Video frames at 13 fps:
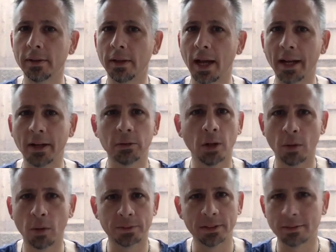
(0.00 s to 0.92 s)
I don't know
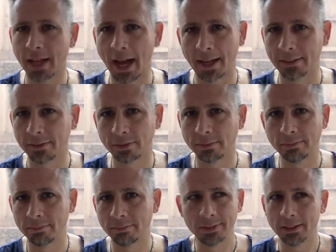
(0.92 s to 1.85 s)
if these guys
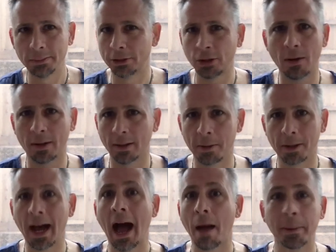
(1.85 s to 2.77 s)
need to be talking about
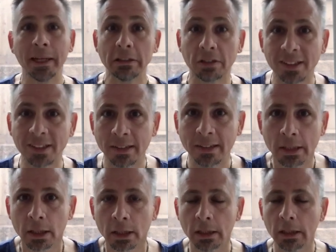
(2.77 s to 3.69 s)
hobbies.
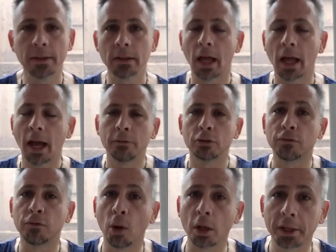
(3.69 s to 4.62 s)
Their lives are
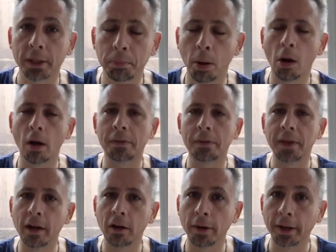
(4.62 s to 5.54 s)
falling apart.
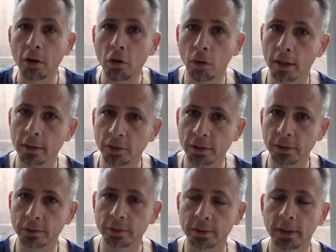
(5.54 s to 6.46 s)
They are in
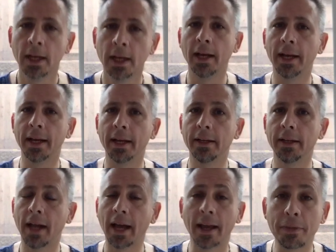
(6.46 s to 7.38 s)
crisis. And
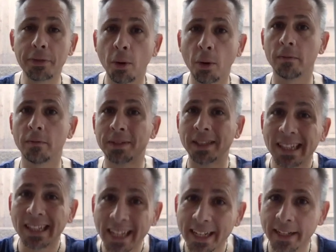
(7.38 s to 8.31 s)
I had thought of
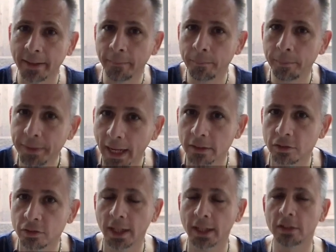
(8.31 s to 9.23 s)
deleting that
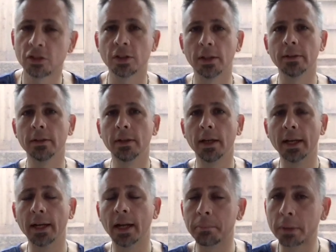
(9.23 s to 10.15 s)
section.
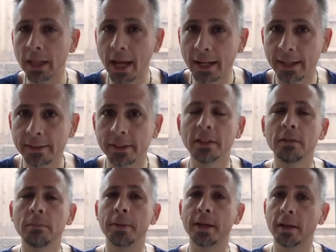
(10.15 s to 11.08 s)
And I'm glad I
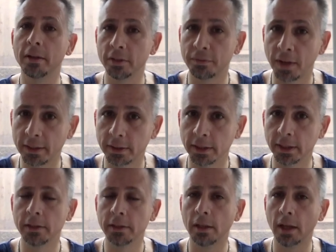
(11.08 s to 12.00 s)
didn't, because if I
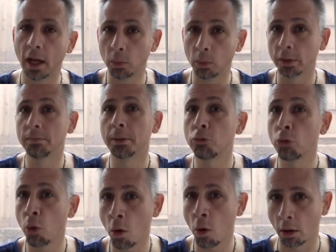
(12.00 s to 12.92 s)
did, I would have been
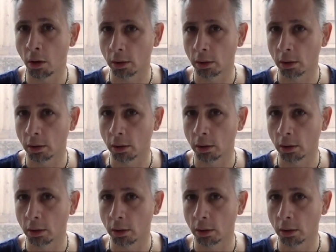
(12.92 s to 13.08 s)
wrong.